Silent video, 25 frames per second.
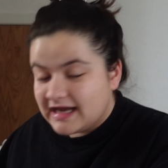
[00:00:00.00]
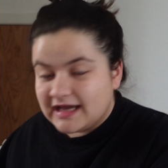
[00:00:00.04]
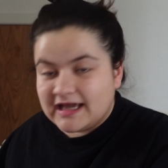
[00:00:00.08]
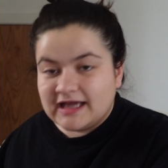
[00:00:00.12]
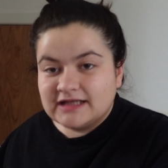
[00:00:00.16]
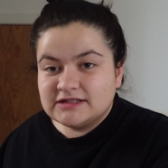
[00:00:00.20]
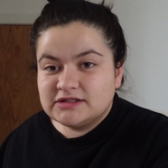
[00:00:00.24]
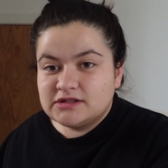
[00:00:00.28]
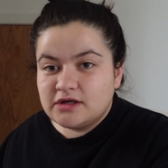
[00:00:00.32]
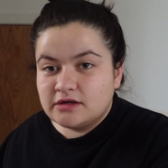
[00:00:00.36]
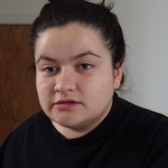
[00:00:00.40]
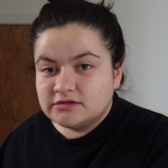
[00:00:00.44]
I
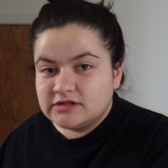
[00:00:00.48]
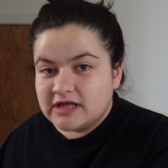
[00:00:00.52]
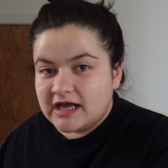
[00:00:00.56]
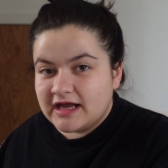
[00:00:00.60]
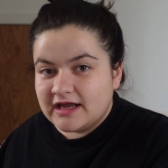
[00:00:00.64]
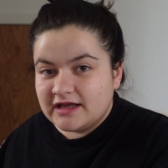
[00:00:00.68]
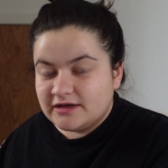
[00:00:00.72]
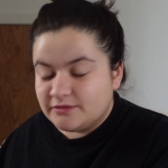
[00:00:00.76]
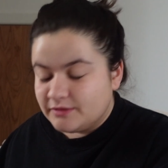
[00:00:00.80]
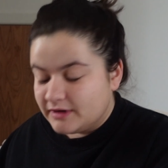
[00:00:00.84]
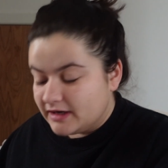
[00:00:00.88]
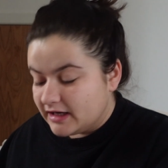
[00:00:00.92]
get so
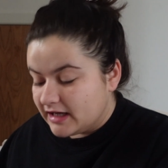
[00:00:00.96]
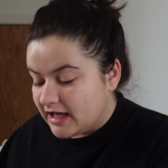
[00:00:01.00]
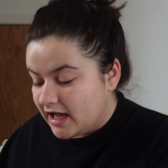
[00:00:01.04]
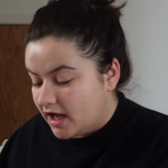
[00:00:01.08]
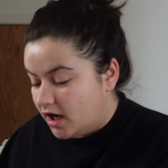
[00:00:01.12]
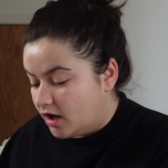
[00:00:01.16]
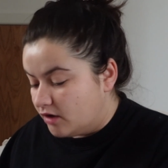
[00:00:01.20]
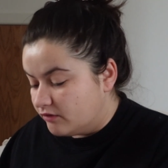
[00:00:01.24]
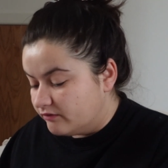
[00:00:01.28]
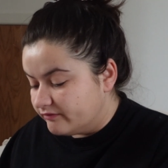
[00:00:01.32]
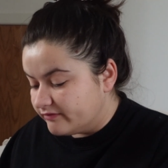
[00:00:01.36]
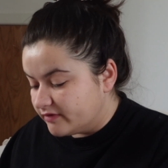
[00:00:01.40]
tired when I get
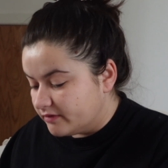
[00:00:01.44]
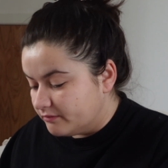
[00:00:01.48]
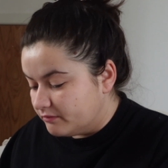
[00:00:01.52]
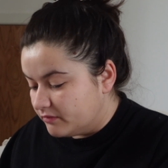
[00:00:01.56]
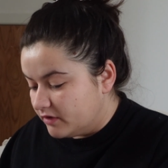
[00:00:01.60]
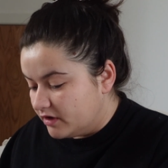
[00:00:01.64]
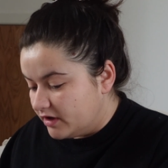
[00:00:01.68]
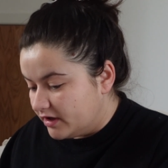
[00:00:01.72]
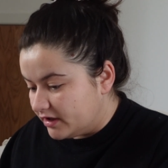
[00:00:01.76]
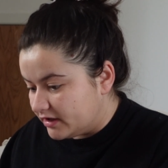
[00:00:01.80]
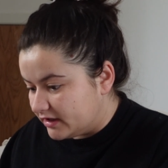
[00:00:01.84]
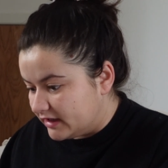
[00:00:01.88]
home from
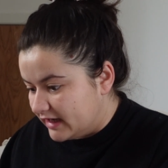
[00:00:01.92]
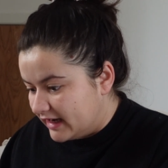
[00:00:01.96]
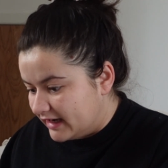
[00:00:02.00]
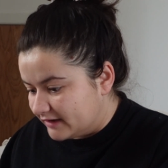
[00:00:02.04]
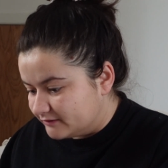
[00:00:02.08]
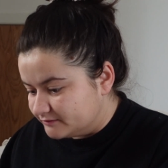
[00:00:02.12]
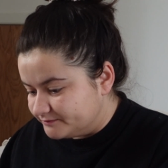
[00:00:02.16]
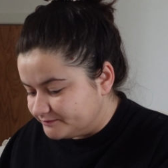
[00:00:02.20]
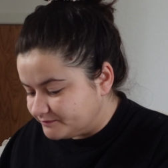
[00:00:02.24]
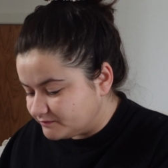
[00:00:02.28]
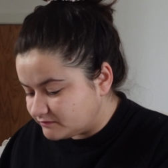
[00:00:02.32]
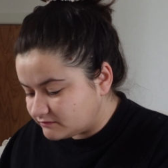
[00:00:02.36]
work
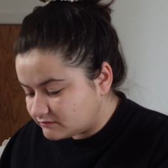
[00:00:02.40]
now.